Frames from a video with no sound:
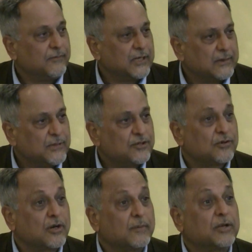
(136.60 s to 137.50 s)

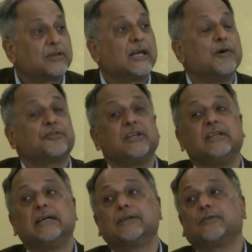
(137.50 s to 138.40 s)
Vietnamese talk about
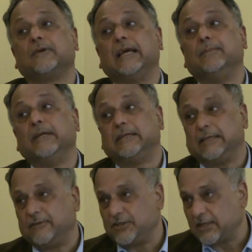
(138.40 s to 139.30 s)
1,000 years of
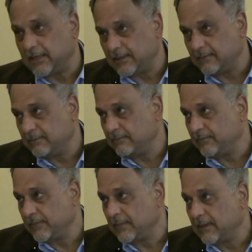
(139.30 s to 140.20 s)
enmity with China.
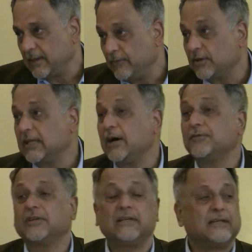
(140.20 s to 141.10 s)
For
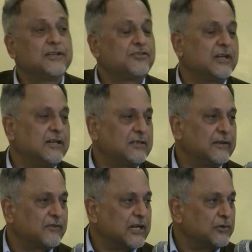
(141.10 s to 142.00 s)
1,000 years,
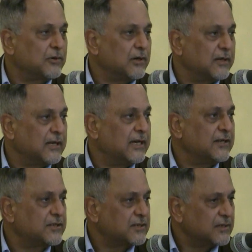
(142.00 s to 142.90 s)
Chinese have tried to
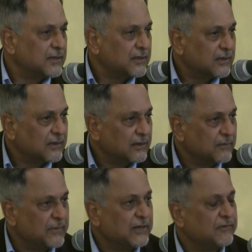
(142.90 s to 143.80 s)
colonize,
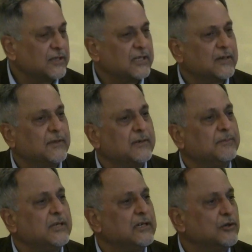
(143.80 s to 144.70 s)
make Vietnam an
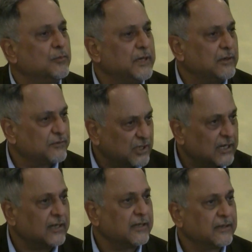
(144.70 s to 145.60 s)
imperial domain of
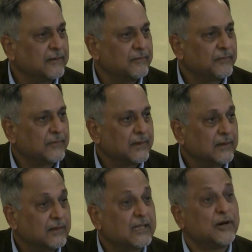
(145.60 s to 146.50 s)
China.
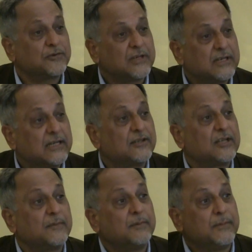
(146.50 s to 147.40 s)
1,000 years
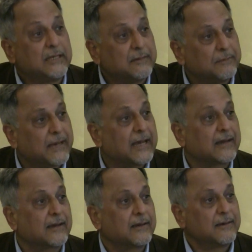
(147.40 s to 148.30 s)
they have been beaten
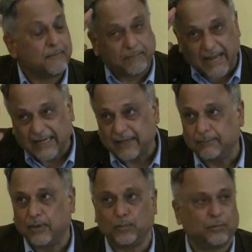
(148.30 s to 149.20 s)
back, black
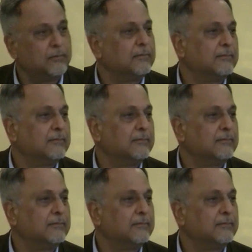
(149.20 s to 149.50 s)
and blue.